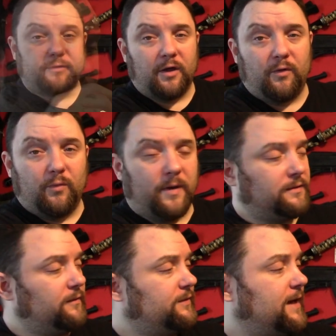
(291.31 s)
So
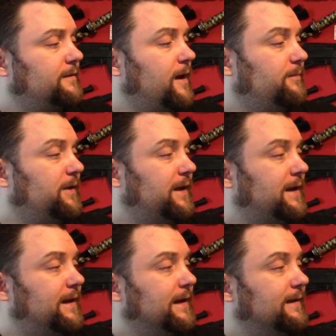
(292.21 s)
once you've set up
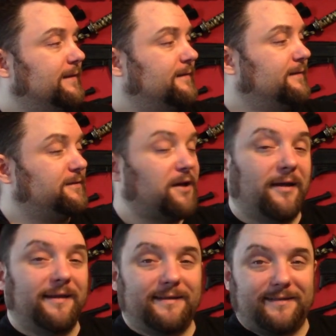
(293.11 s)
the
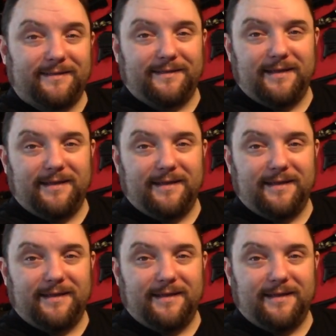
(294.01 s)
sight,